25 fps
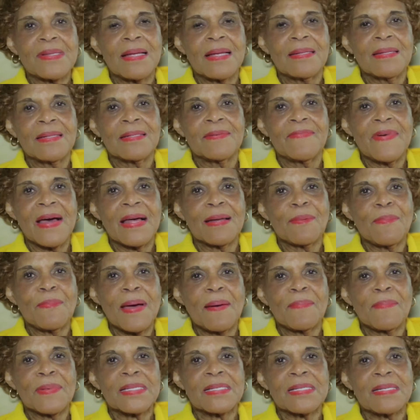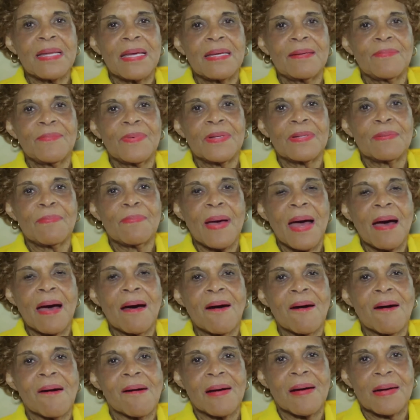I love Alabama State with my
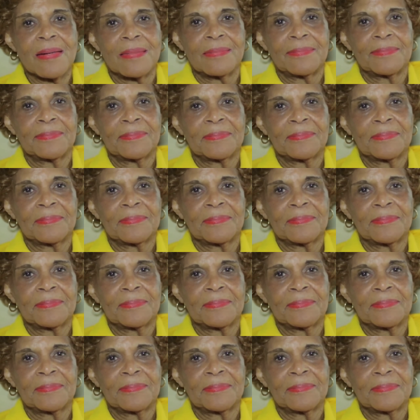heart.